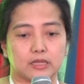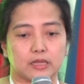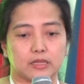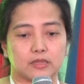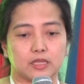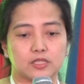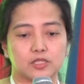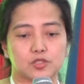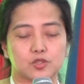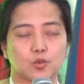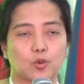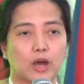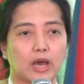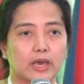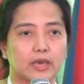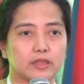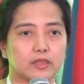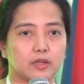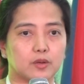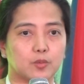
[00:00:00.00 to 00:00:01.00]
This is
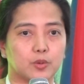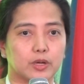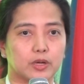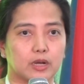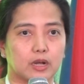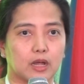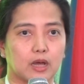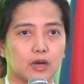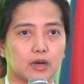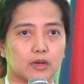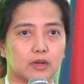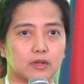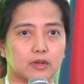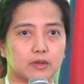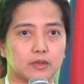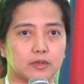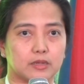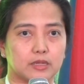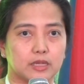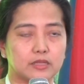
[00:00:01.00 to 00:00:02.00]
why there were
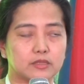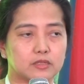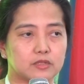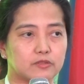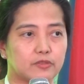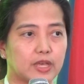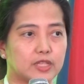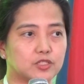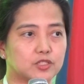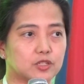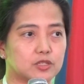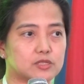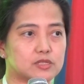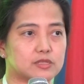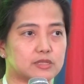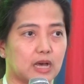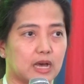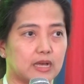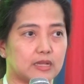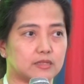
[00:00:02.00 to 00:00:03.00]
interventions
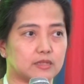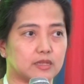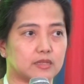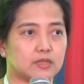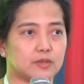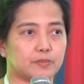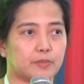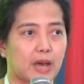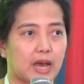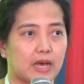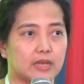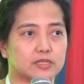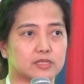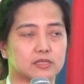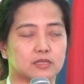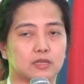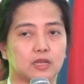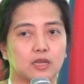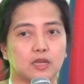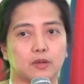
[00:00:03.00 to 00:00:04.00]
done in the
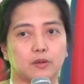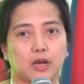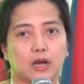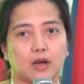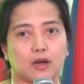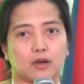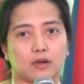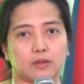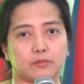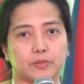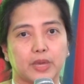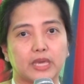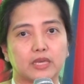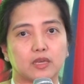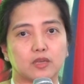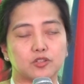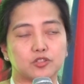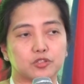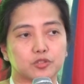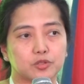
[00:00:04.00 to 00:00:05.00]
past,
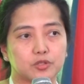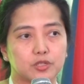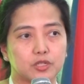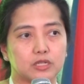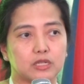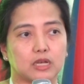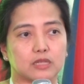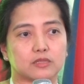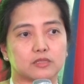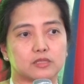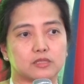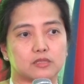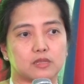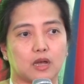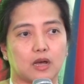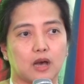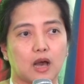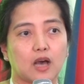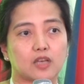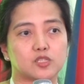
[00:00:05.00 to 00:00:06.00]
making sure that
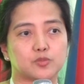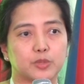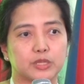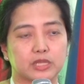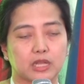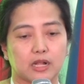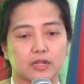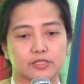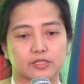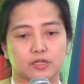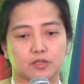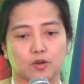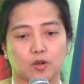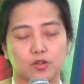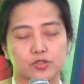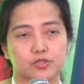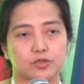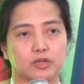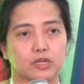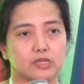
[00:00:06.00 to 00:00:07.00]
hospitals are
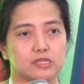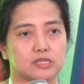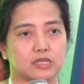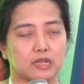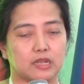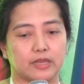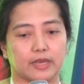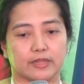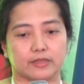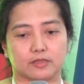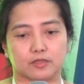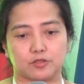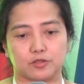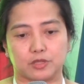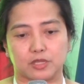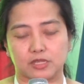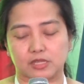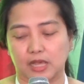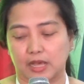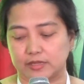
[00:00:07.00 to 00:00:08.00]
also resilient
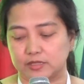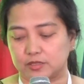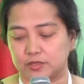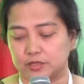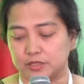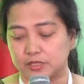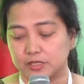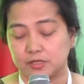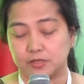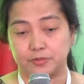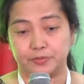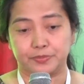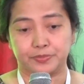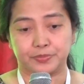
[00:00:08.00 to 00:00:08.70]
to disasters.